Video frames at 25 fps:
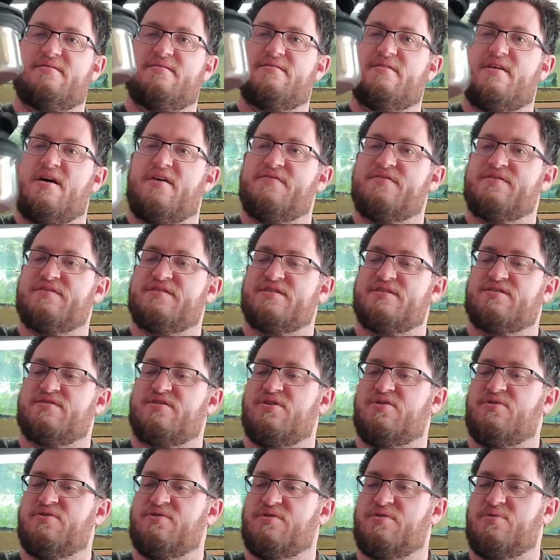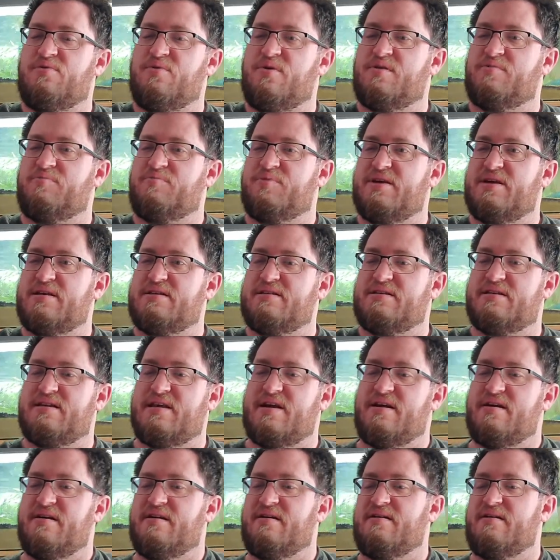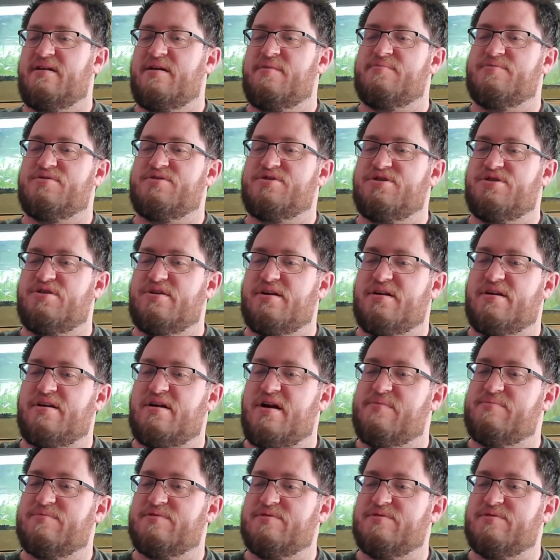Obviously, it's all with the one piece there. I'm sure it comes